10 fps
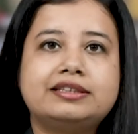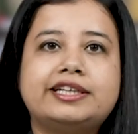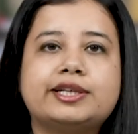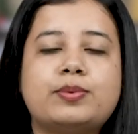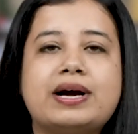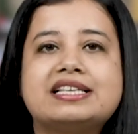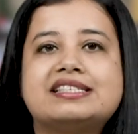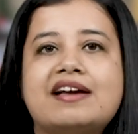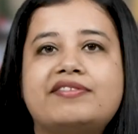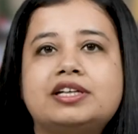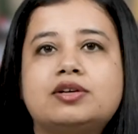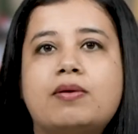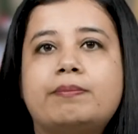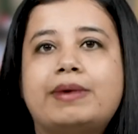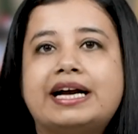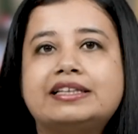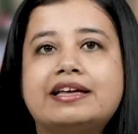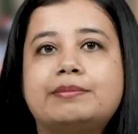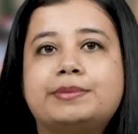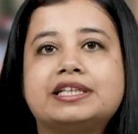that requires several combined
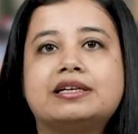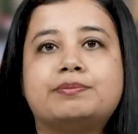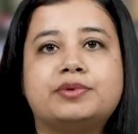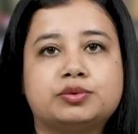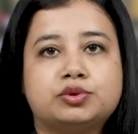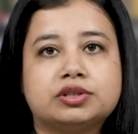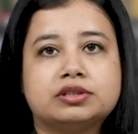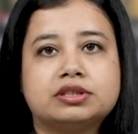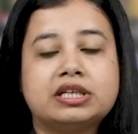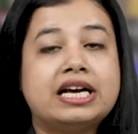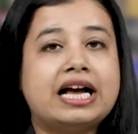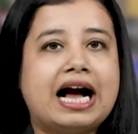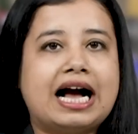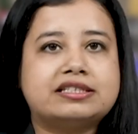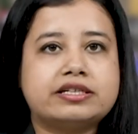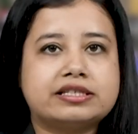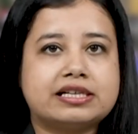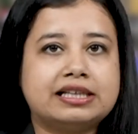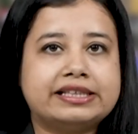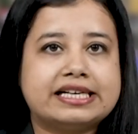therapeutic approaches. As a
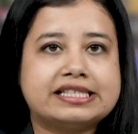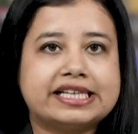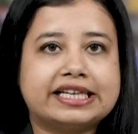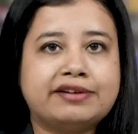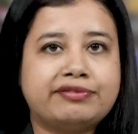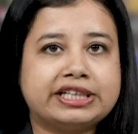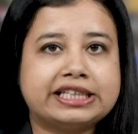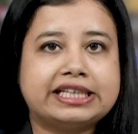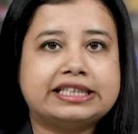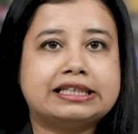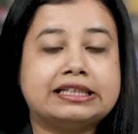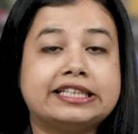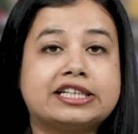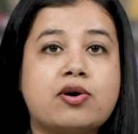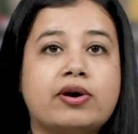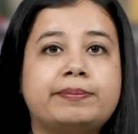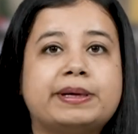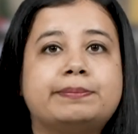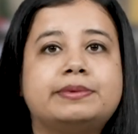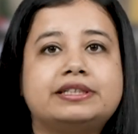result, there is significant clinical and
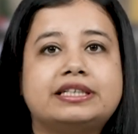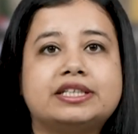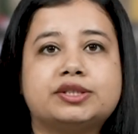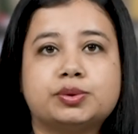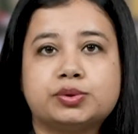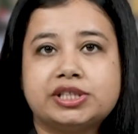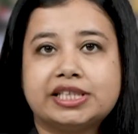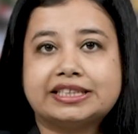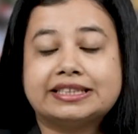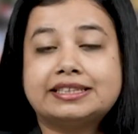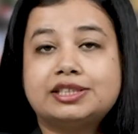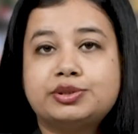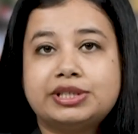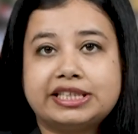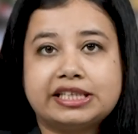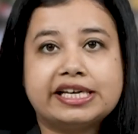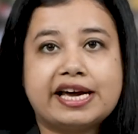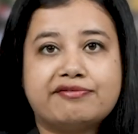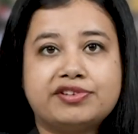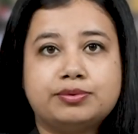economic burden associated in treating
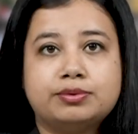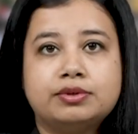DFU.